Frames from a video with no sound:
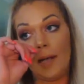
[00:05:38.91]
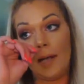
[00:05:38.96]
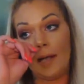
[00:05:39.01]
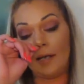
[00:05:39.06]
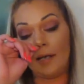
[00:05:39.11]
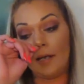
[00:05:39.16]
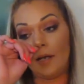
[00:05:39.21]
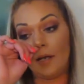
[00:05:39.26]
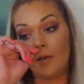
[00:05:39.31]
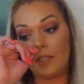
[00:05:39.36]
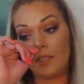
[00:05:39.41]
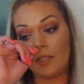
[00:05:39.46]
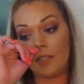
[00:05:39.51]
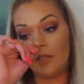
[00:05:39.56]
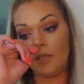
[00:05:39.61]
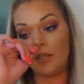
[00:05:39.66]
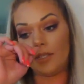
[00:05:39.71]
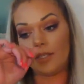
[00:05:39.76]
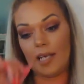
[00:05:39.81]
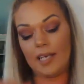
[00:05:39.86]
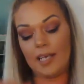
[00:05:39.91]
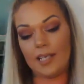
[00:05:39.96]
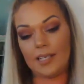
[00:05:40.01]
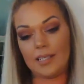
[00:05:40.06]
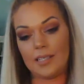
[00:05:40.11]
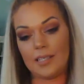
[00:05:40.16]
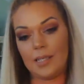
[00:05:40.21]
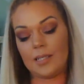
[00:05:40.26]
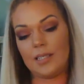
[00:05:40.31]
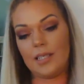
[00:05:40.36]
And I know as soon as I
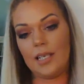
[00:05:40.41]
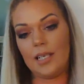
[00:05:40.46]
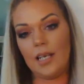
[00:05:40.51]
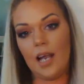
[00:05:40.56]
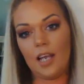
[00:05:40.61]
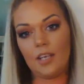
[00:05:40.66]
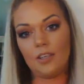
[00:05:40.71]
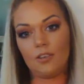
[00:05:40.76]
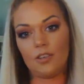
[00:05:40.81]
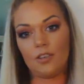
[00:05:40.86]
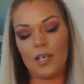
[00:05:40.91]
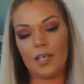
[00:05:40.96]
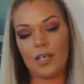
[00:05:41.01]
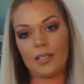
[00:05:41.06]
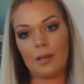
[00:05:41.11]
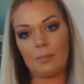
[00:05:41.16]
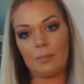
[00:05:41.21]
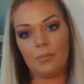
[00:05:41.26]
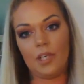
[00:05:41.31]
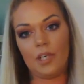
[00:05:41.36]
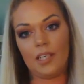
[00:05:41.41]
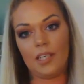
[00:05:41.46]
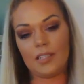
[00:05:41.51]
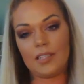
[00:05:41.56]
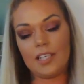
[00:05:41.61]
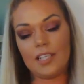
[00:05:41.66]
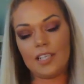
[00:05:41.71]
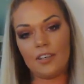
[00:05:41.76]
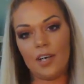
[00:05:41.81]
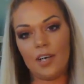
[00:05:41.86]
hit 1,600, I'm going to
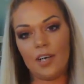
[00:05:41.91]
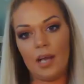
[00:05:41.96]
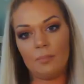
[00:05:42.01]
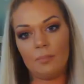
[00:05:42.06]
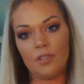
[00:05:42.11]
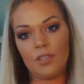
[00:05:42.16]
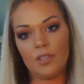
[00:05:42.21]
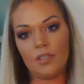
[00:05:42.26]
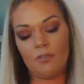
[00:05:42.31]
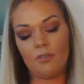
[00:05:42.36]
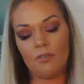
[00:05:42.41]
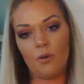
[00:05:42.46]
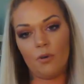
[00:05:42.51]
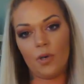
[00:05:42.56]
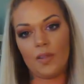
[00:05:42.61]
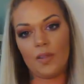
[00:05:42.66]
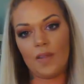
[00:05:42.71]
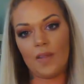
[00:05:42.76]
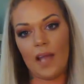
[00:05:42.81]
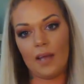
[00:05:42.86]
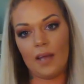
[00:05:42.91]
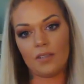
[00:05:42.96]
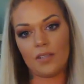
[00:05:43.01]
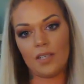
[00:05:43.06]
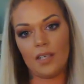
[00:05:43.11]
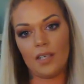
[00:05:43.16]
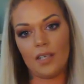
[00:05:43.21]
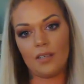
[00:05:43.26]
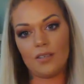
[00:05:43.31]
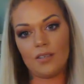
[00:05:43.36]
tear up to the
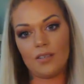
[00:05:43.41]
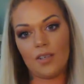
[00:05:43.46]
4,000.